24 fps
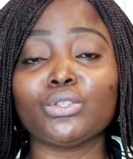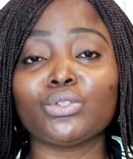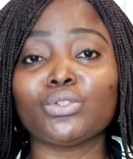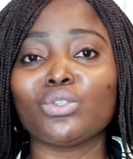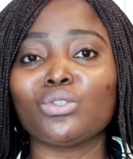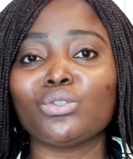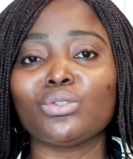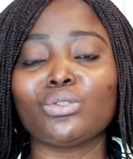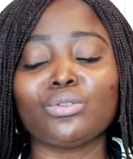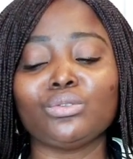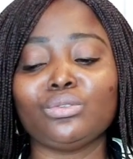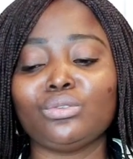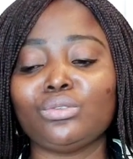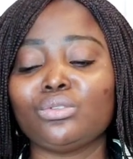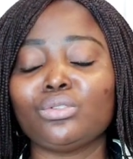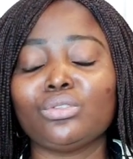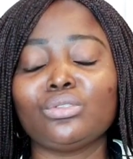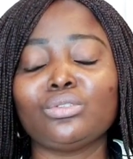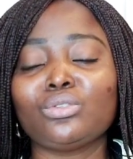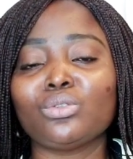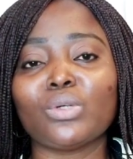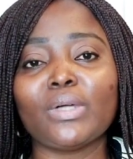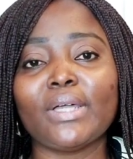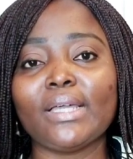so you
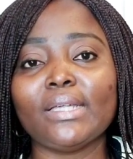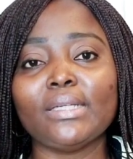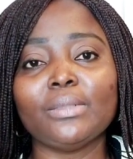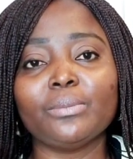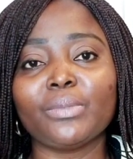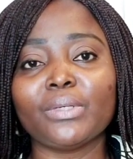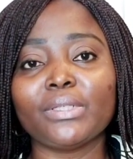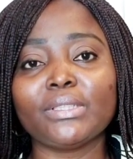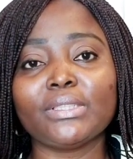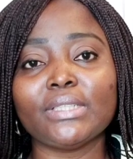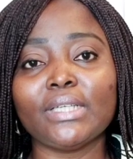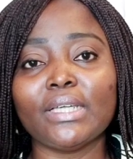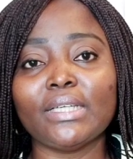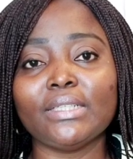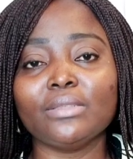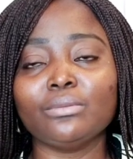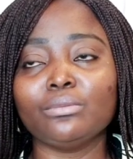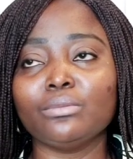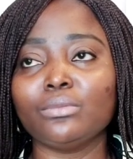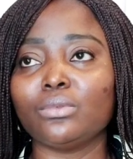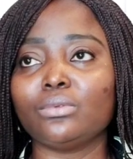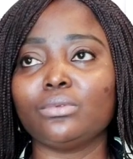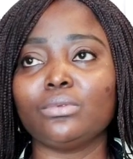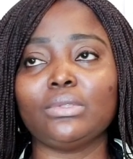don't owe anybody
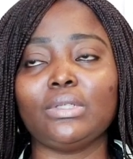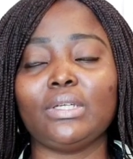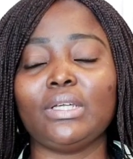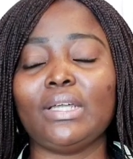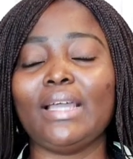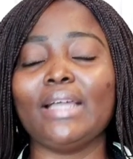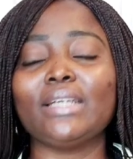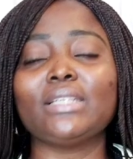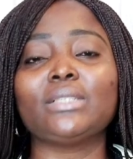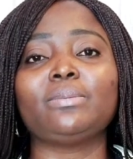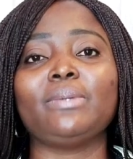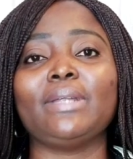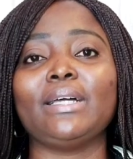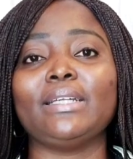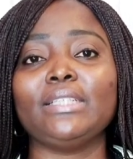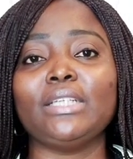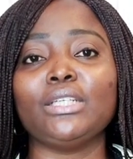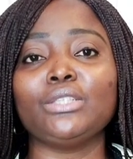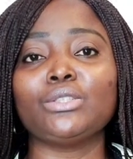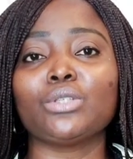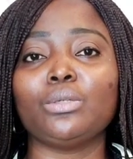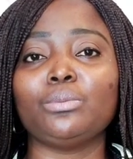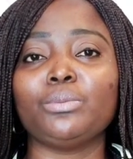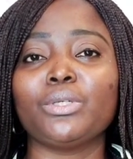an
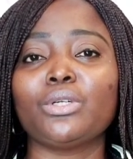explanation.